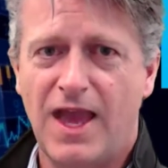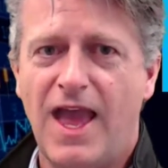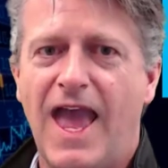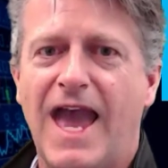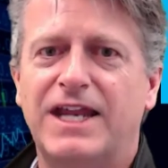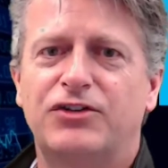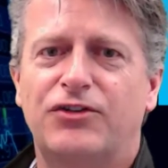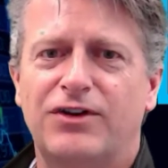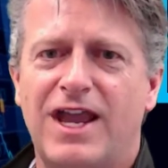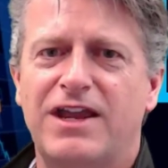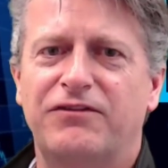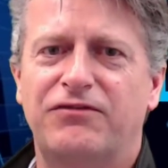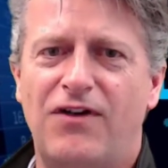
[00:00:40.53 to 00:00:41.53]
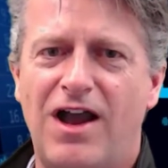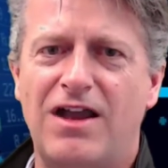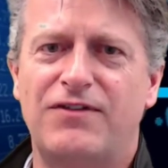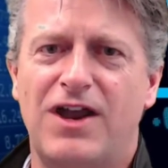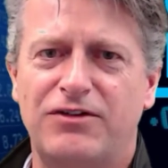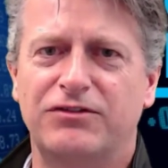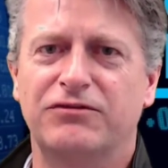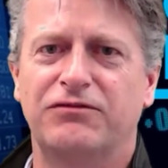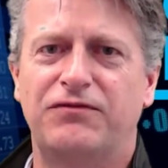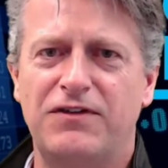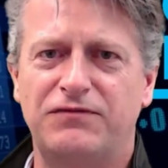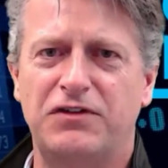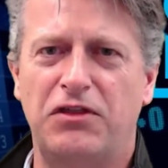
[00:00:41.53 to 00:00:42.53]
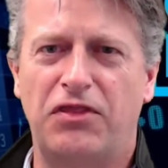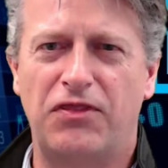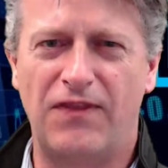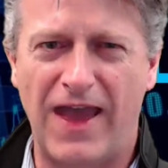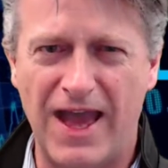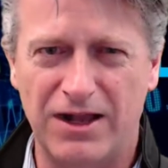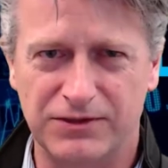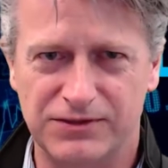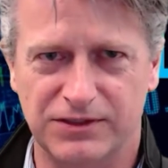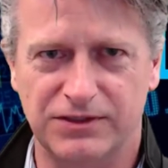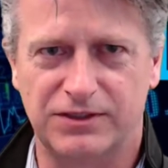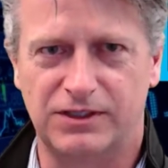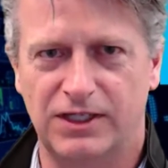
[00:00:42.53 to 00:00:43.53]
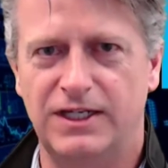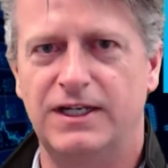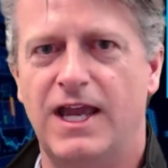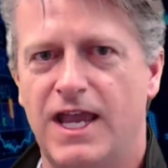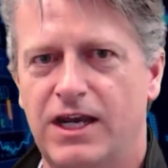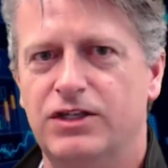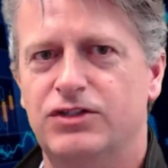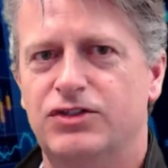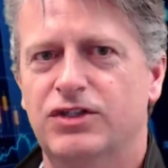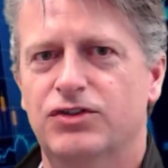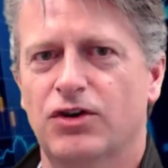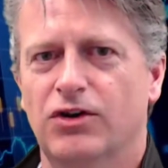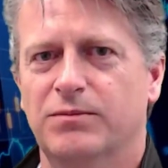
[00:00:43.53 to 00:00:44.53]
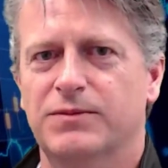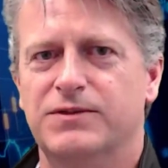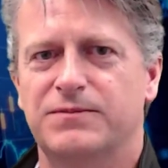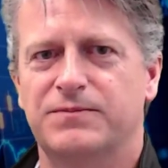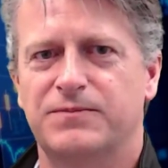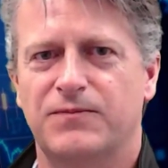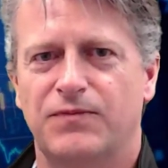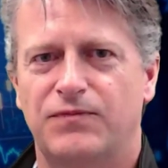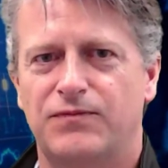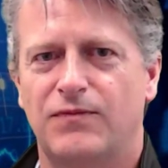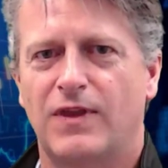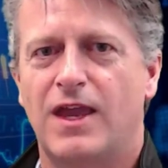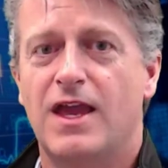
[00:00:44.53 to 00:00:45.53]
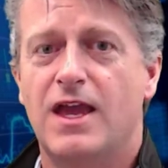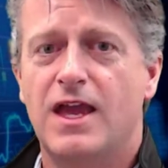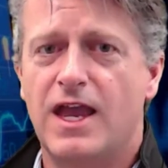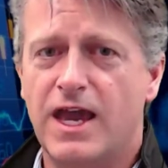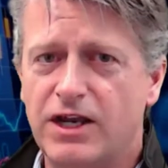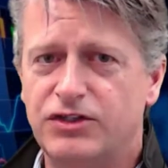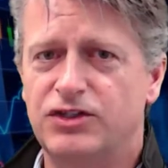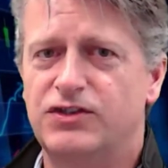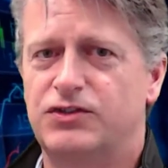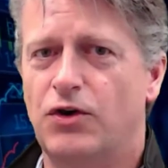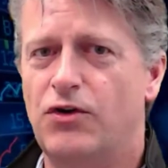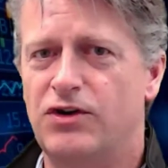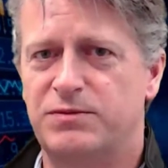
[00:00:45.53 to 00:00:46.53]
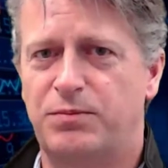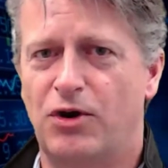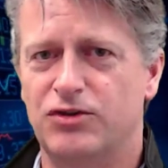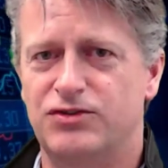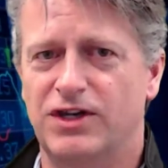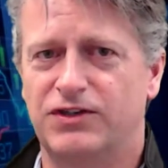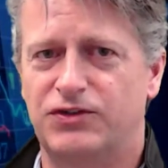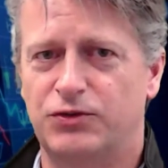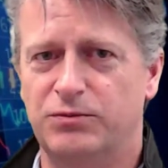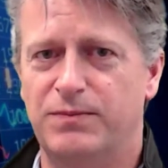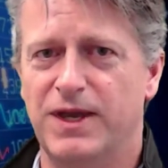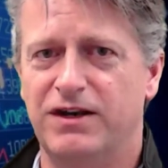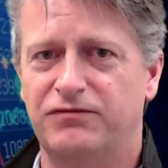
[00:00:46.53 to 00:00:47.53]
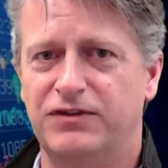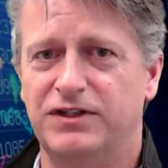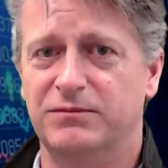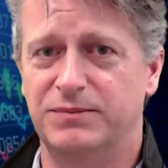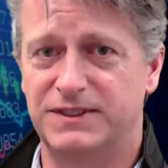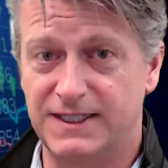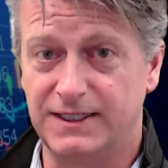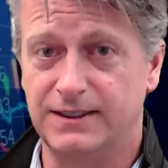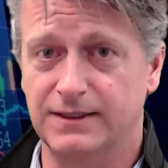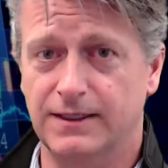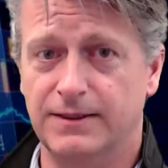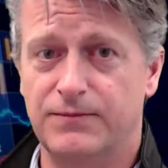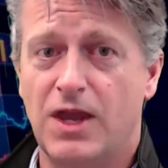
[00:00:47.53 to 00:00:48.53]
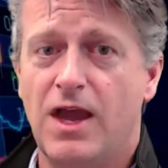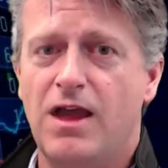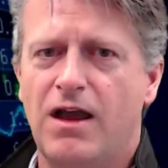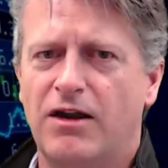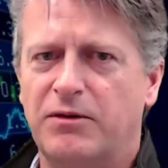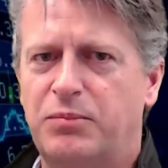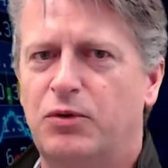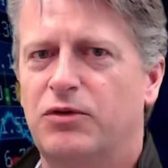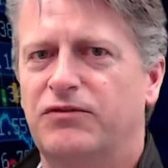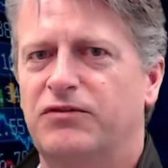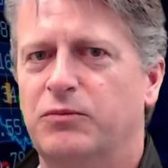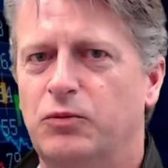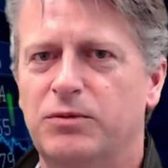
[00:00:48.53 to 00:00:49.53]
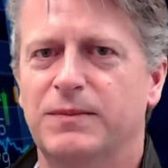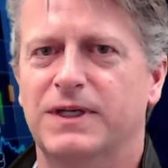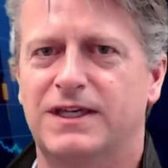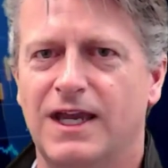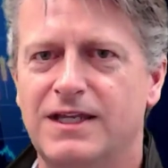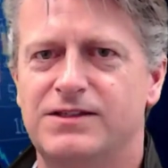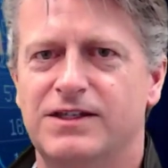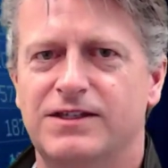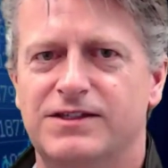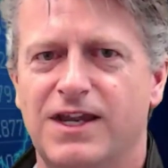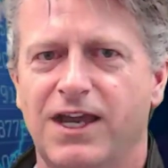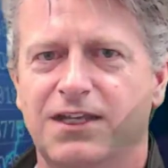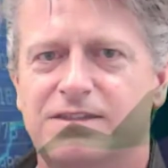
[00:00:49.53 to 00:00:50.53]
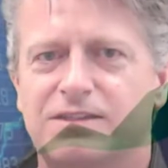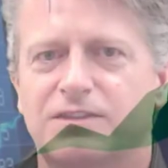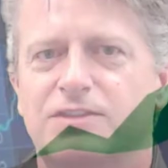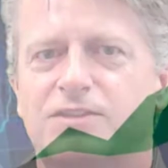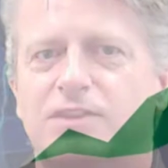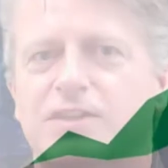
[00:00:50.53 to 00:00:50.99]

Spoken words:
and create 550,000 clean energy jobs. Energy storage projects should benefit in particular. A report from Wood Mackenzie states that the